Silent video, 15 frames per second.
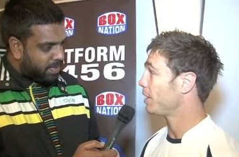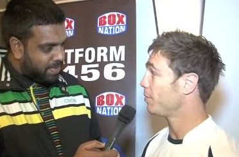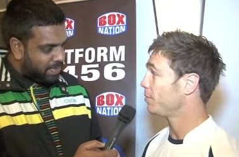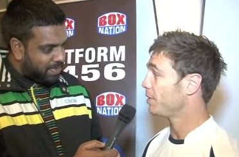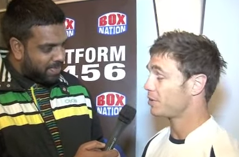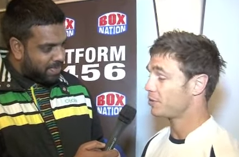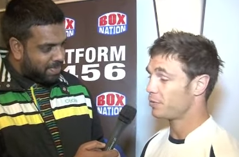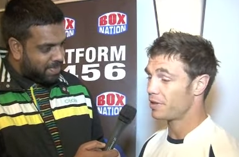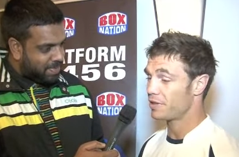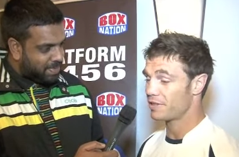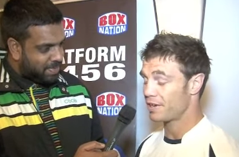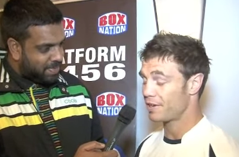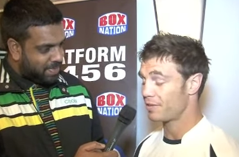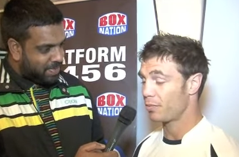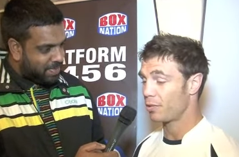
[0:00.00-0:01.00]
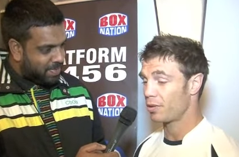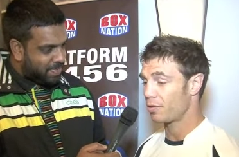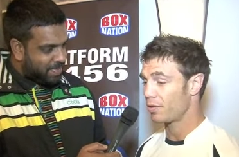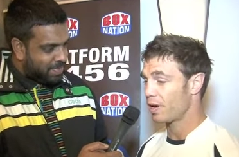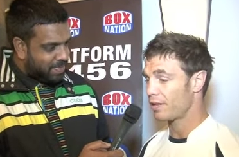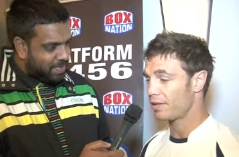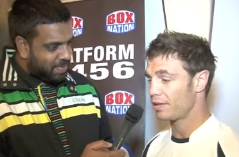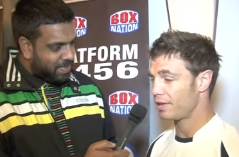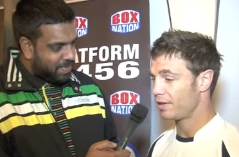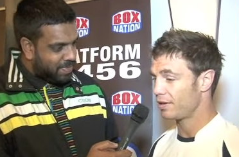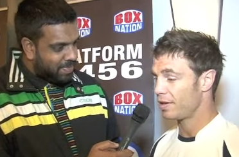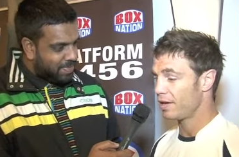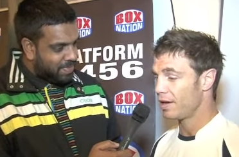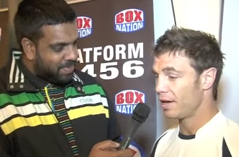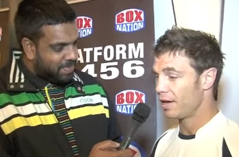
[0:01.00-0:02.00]
Speaker 1: come next week. So what a great
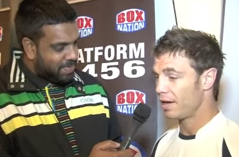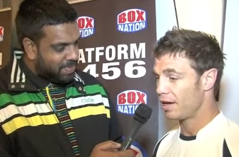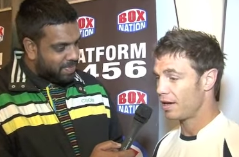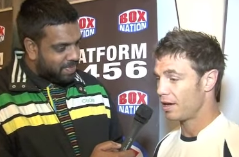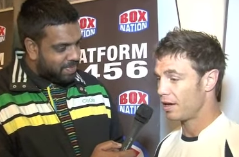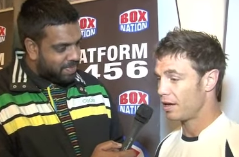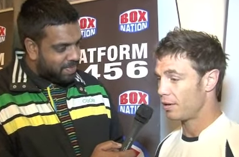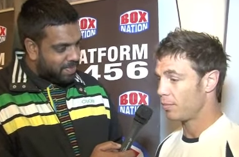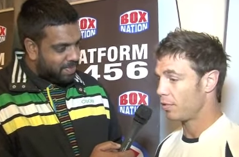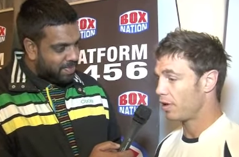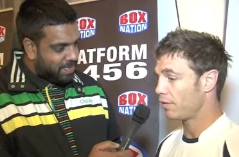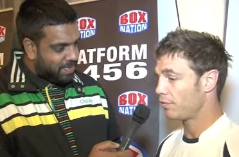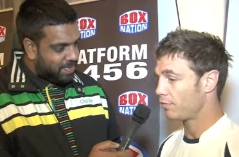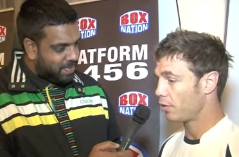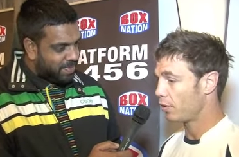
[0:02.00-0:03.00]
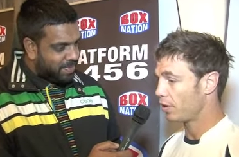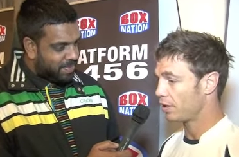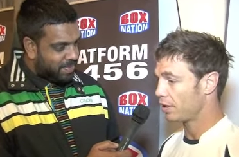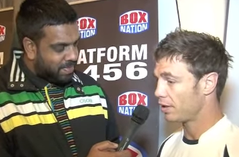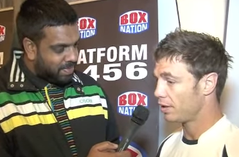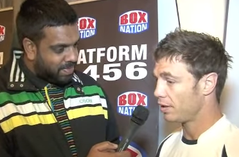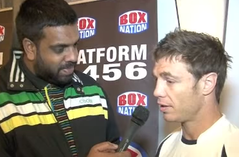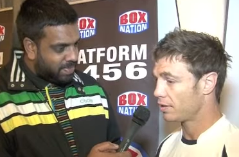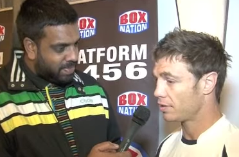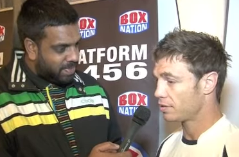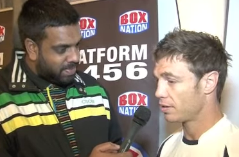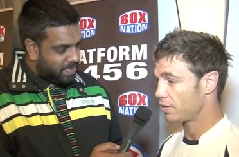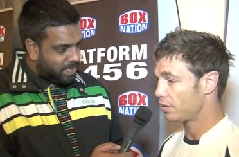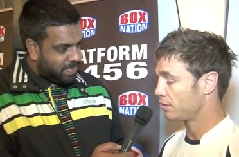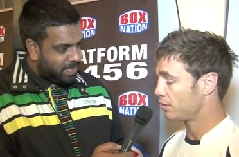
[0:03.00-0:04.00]
thing! Um, I love fighting here, and
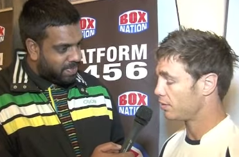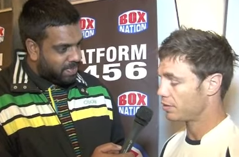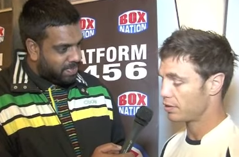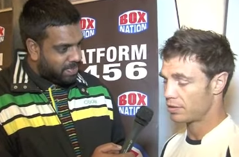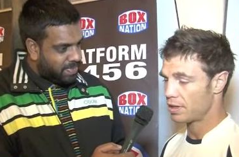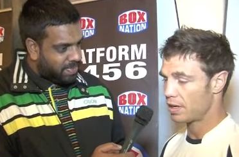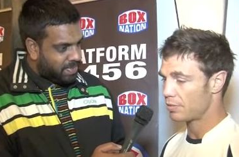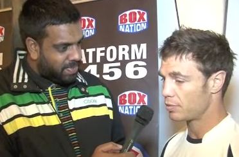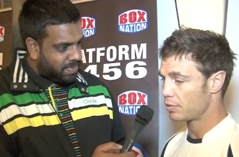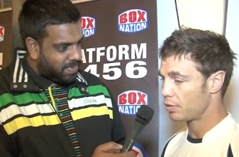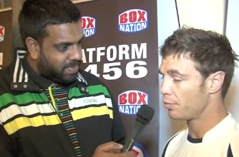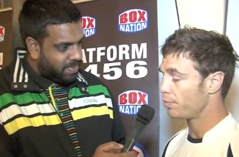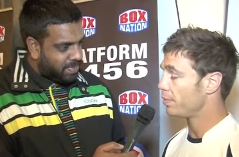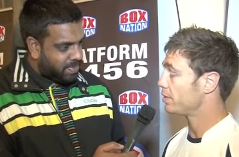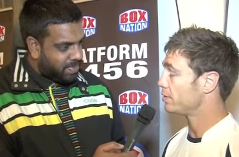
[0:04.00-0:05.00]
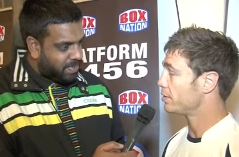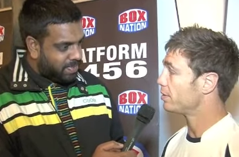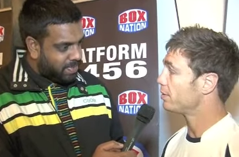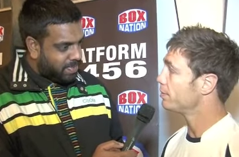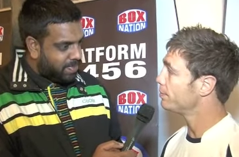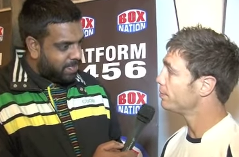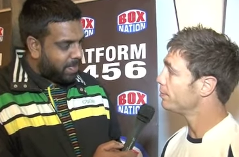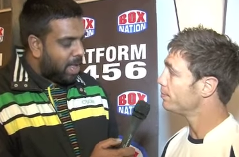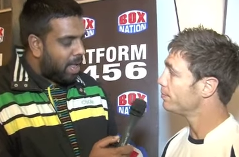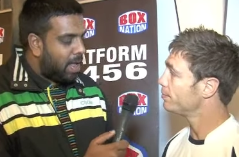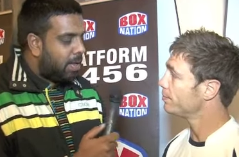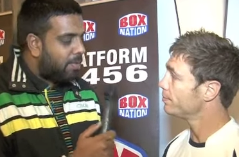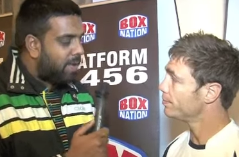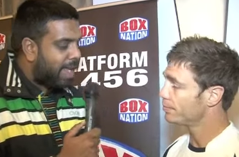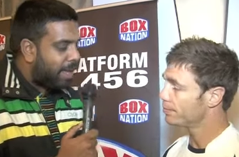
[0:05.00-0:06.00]
it's and it's just an absolute pleasure.
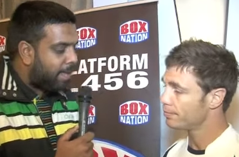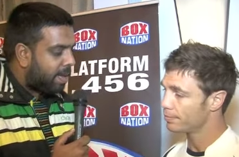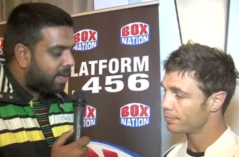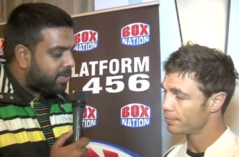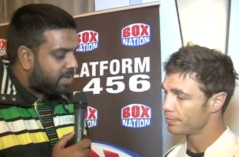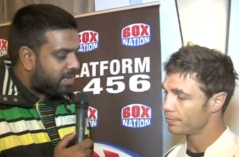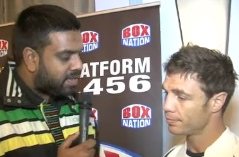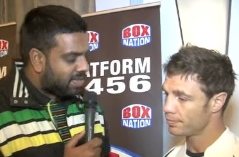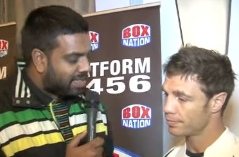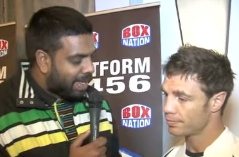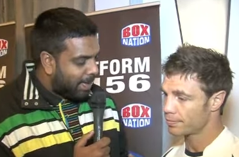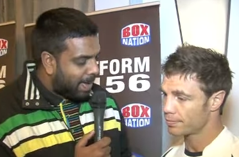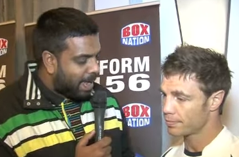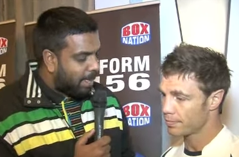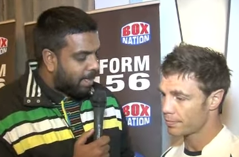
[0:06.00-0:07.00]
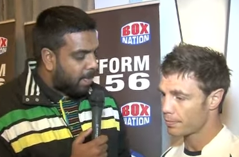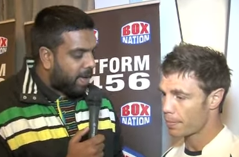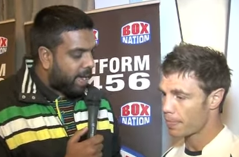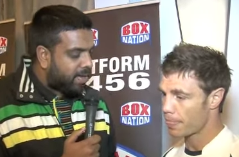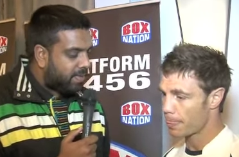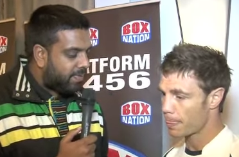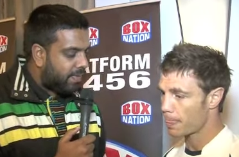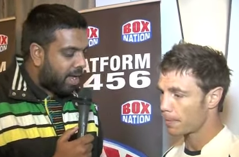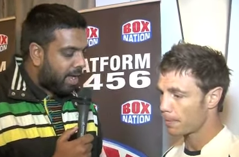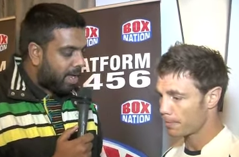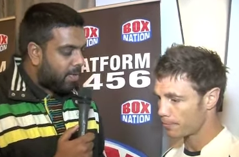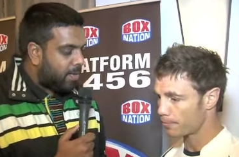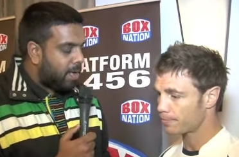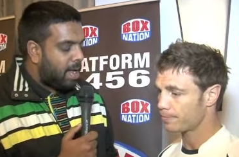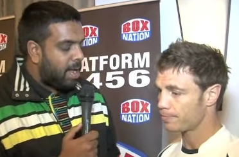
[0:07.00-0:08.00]
Speaker 2: Ricky Burns is stepping up a weight to fight
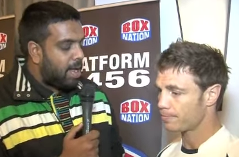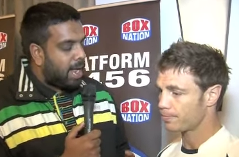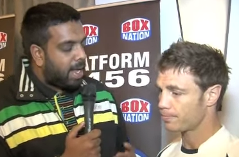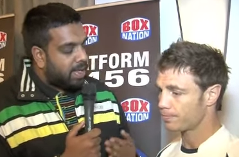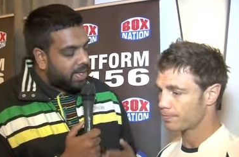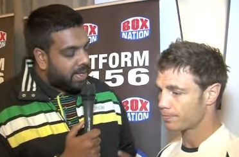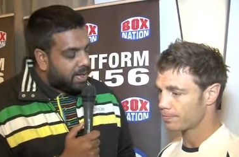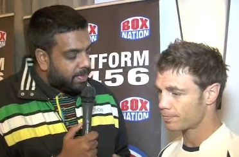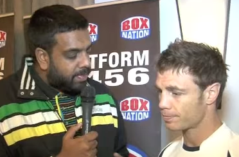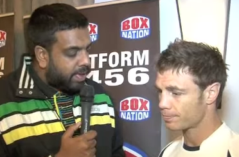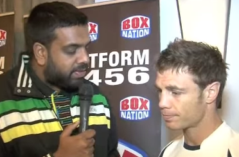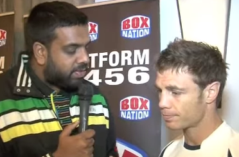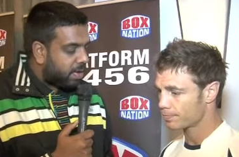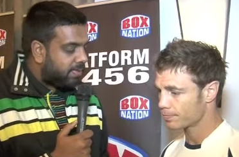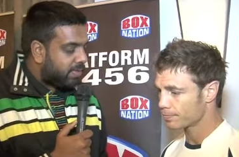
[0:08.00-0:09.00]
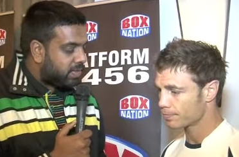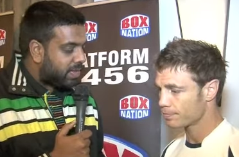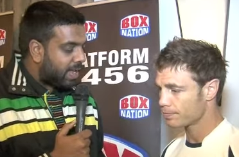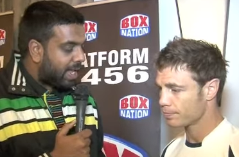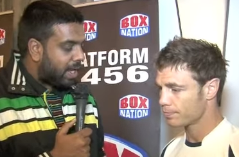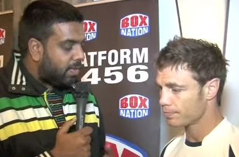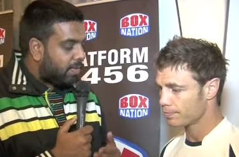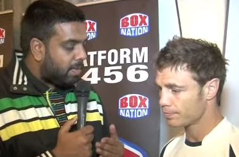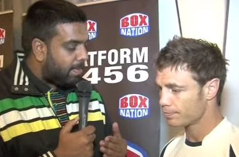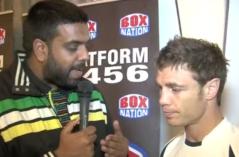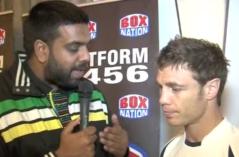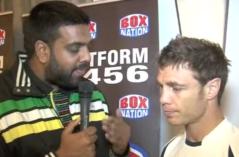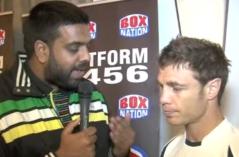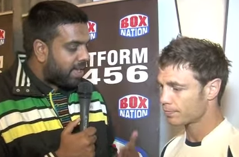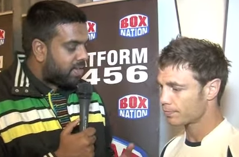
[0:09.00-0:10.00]
you. He said in the press conference that he couldn't
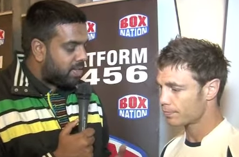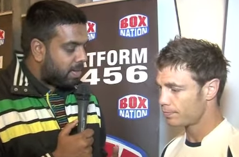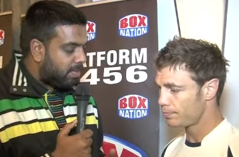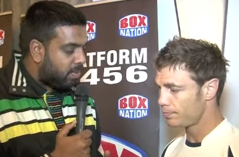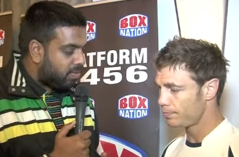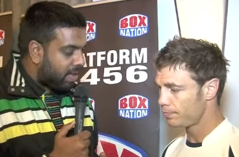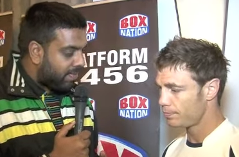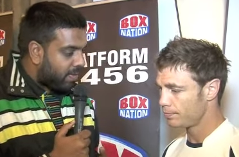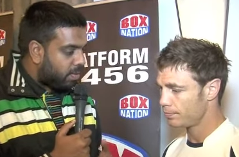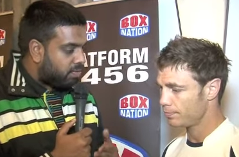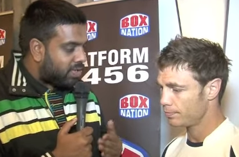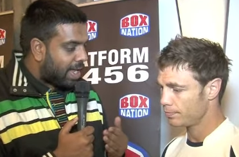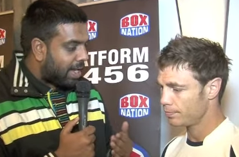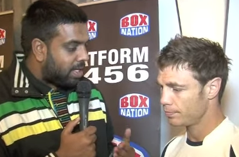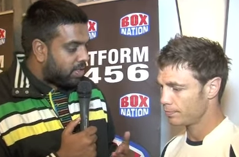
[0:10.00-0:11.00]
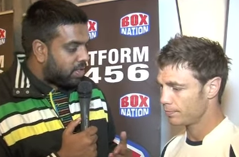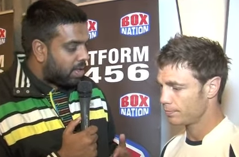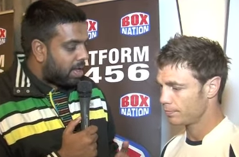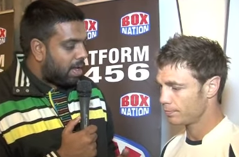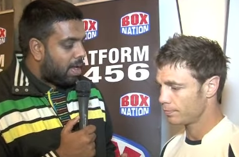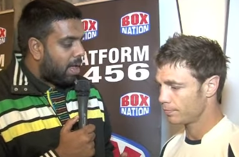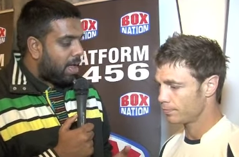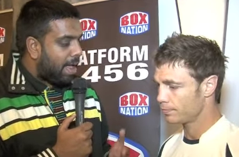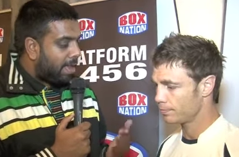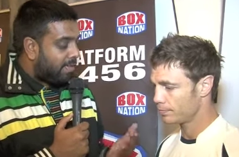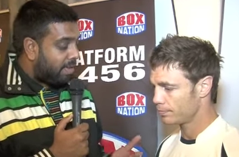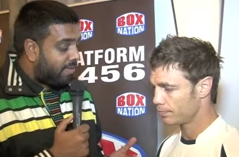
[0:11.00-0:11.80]
be facing a more difficult challenge as